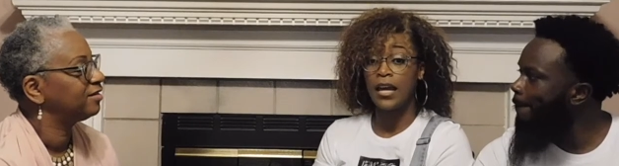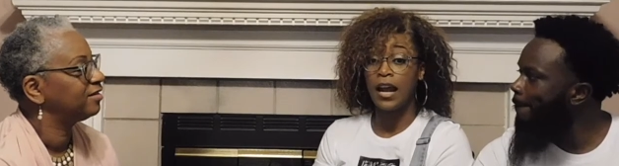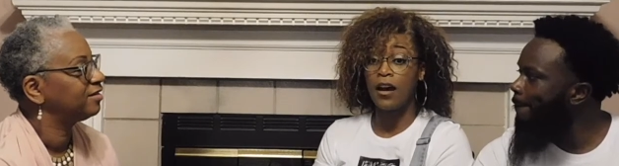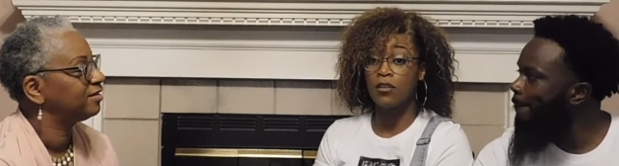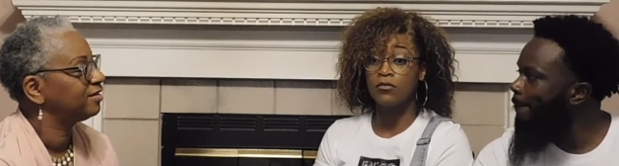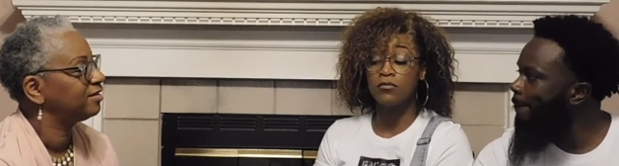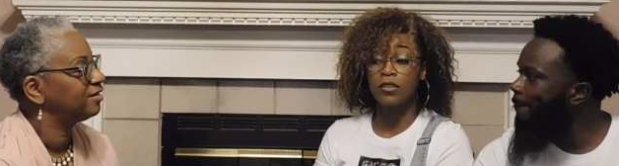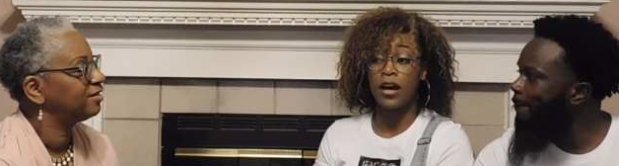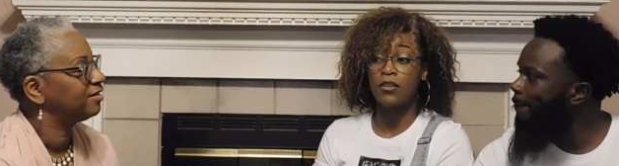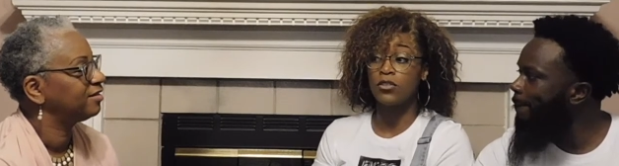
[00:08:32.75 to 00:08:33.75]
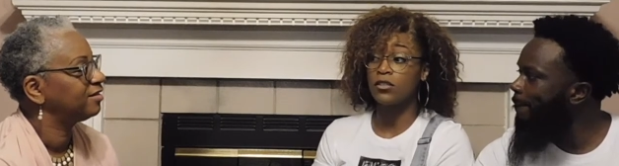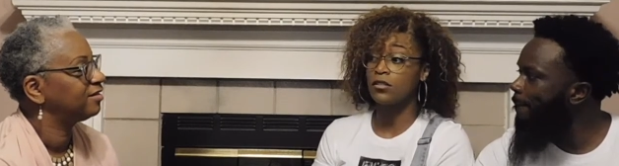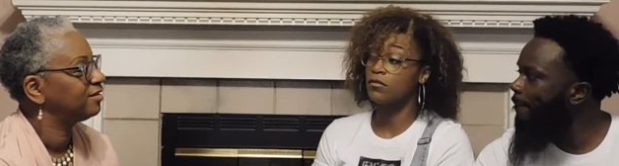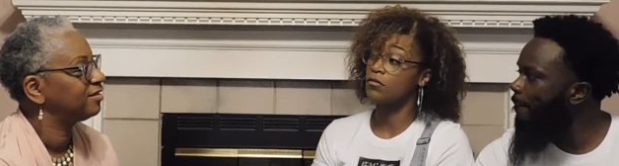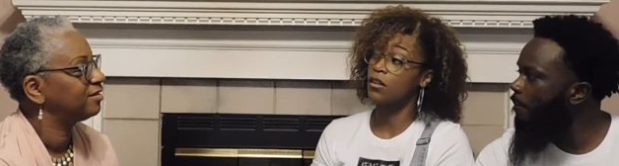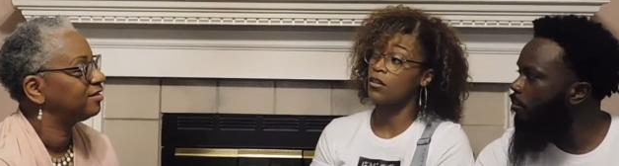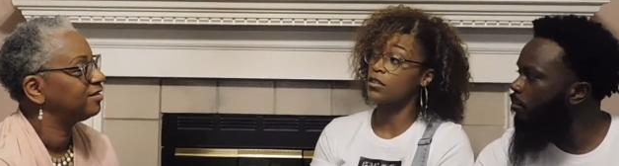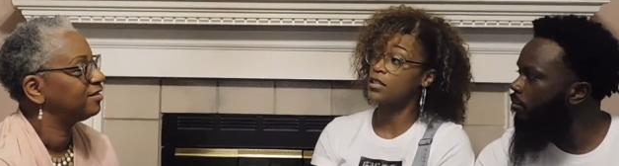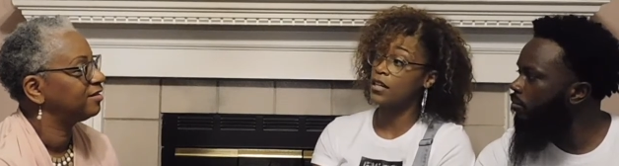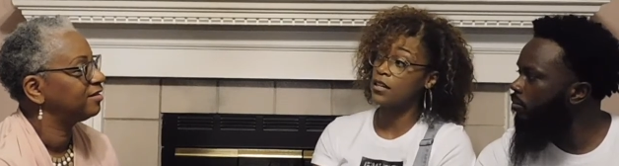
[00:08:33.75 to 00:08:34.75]
Speaker 1: and I'll I'll just
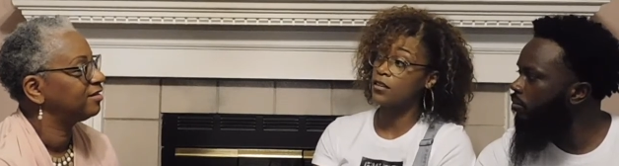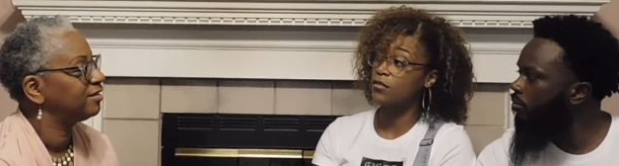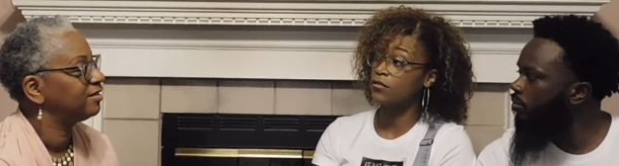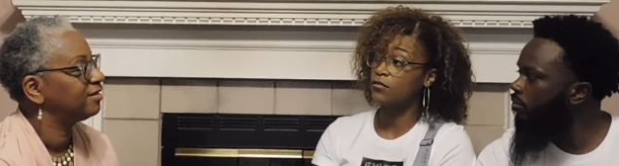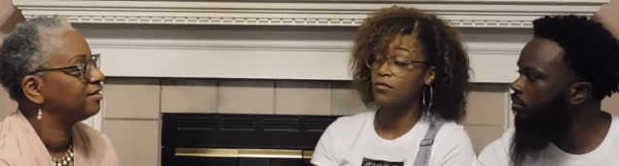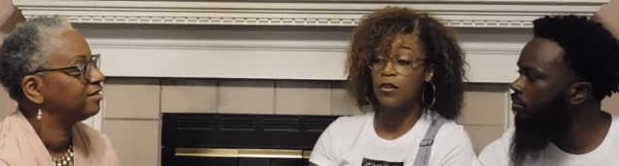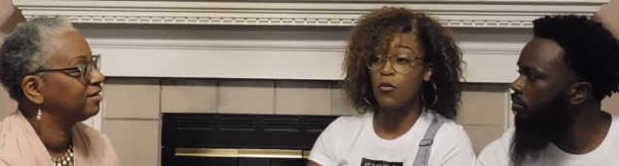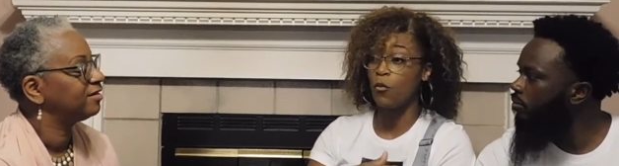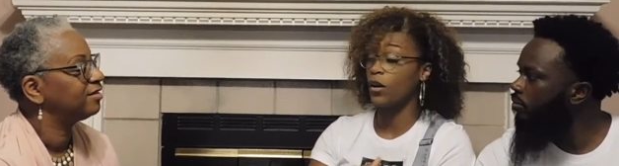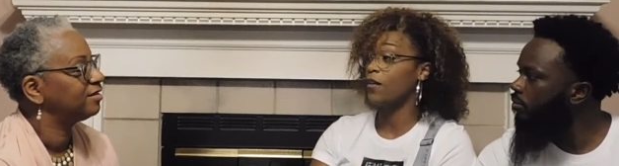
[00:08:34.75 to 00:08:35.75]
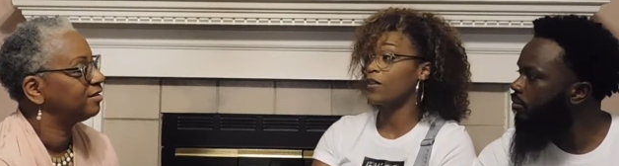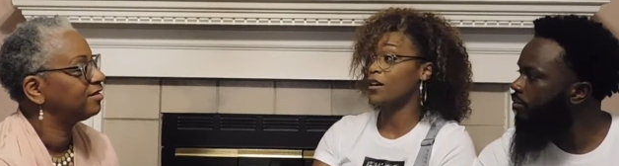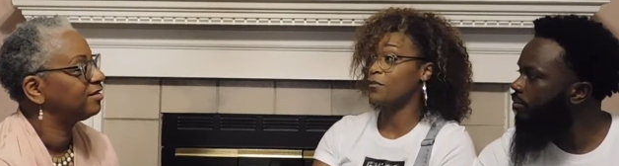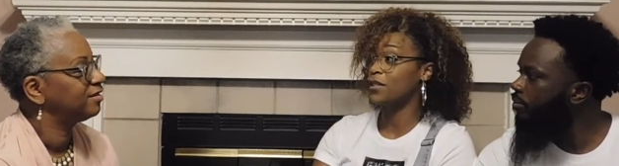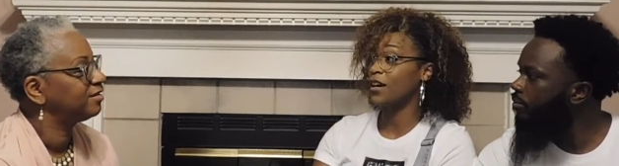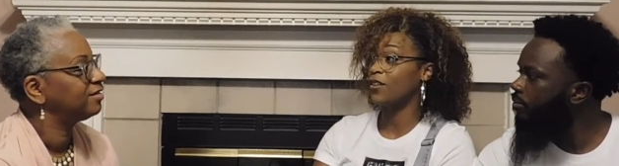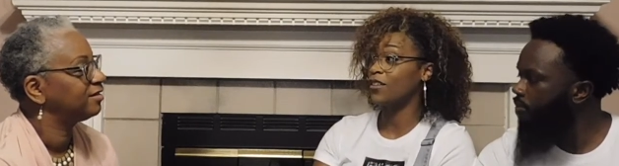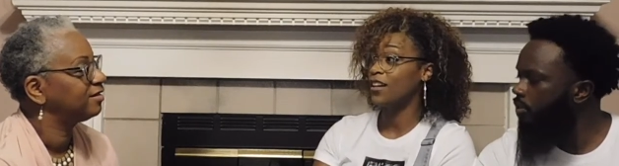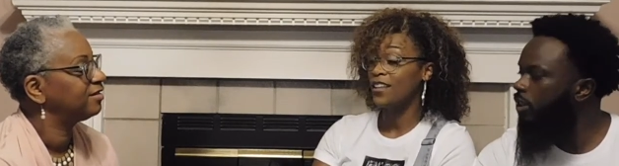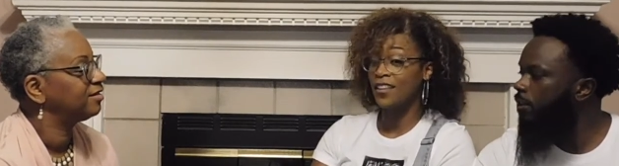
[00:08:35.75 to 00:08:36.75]
start singing whatever comes out.